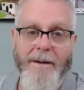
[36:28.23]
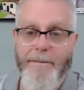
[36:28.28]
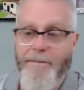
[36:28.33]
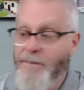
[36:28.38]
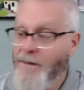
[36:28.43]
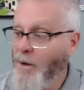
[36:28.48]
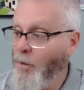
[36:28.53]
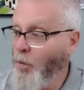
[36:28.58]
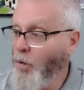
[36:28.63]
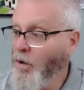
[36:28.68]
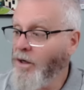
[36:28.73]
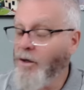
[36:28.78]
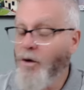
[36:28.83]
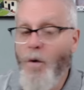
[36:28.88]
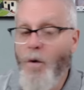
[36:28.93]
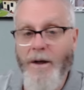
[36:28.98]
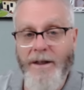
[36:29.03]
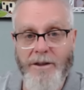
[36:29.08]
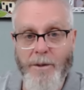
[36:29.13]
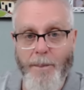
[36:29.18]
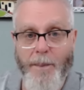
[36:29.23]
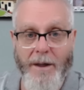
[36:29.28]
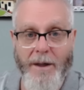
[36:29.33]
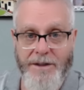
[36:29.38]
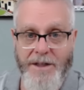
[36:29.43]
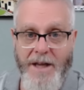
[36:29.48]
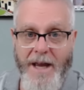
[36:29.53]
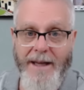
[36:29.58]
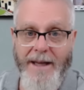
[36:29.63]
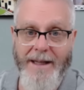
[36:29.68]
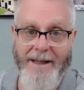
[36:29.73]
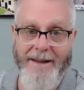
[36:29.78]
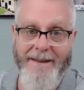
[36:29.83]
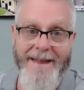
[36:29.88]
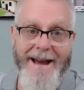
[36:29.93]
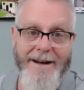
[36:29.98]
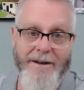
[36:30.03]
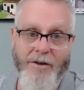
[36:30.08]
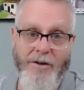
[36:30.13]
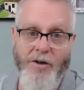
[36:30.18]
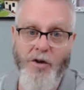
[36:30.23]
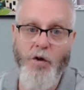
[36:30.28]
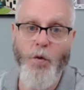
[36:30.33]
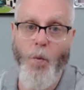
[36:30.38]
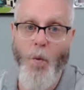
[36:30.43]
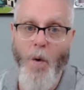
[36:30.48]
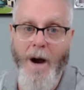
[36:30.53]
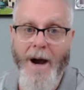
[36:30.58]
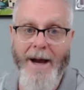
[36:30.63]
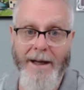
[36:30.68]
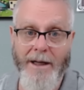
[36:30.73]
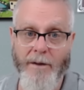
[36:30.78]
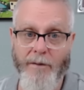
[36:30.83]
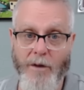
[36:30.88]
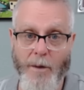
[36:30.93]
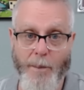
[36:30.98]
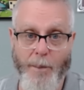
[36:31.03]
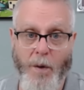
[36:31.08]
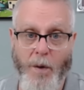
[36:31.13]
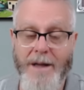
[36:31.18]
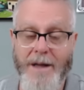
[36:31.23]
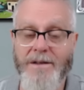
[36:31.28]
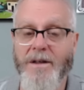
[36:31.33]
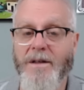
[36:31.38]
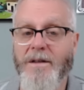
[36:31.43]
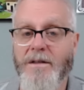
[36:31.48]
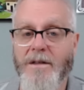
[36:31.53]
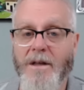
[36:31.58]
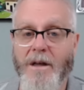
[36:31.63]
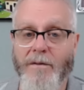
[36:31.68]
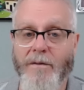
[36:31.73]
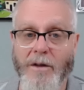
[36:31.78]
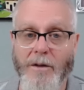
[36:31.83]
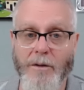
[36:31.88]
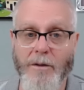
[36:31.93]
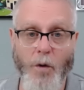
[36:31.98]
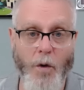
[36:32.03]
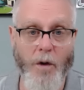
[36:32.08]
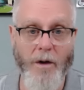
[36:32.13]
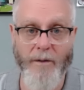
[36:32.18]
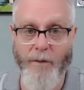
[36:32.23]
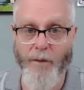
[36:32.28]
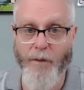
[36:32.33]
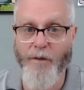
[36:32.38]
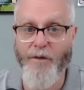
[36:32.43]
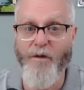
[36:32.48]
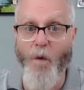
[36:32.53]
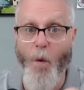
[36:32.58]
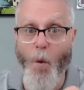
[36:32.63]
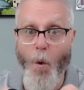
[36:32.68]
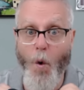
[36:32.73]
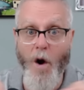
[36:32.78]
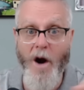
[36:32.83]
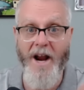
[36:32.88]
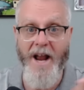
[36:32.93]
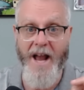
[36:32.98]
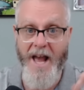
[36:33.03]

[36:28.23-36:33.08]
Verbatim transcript: that we're going to partake in, that new wine of the presence of the Lord forever.